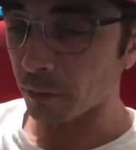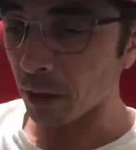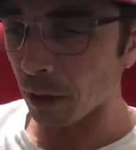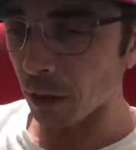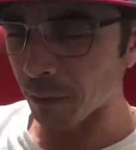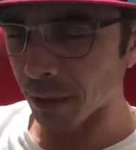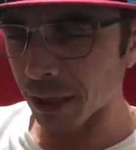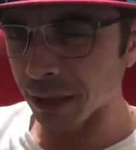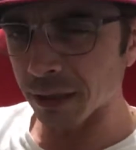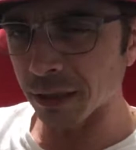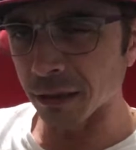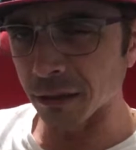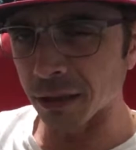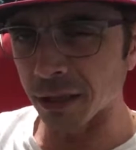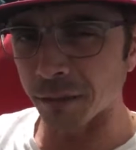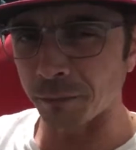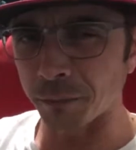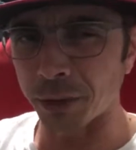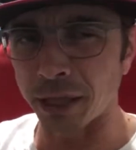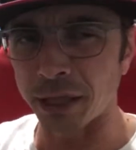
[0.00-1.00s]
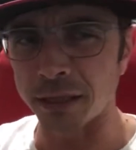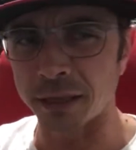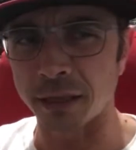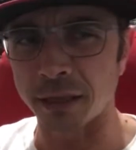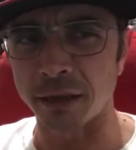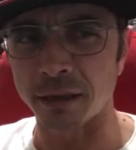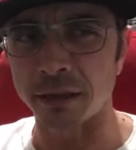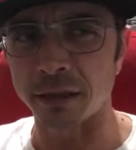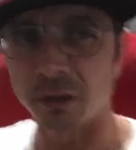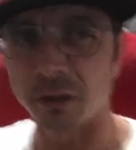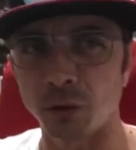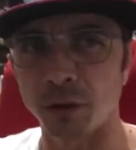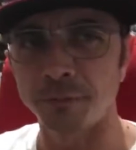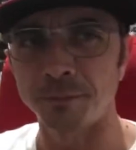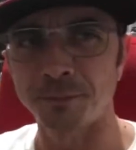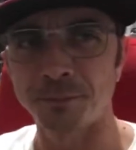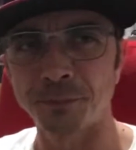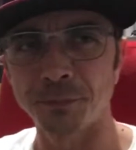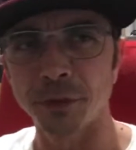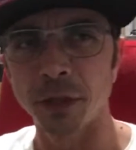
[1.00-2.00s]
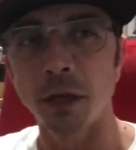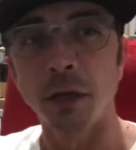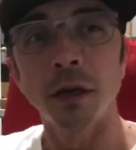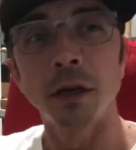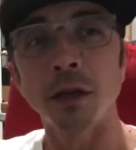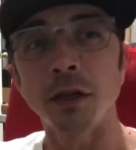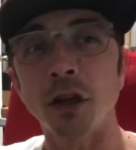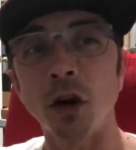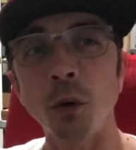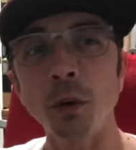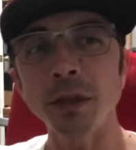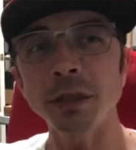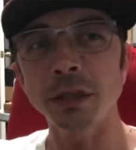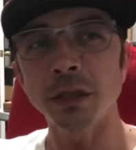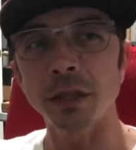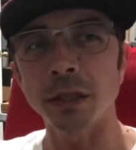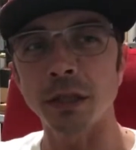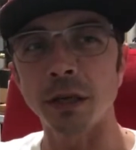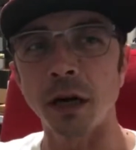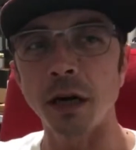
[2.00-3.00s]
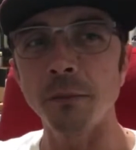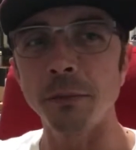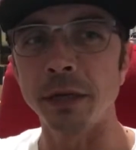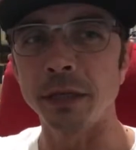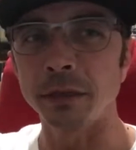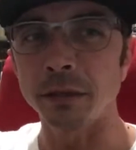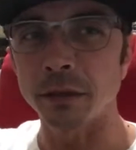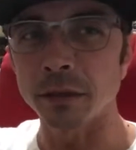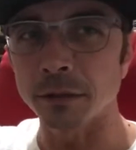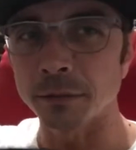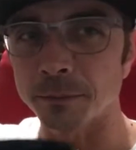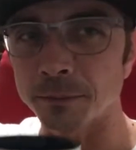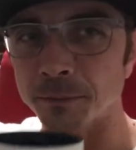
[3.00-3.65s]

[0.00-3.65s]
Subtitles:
But I still think Brady's got this one. Going to the comments.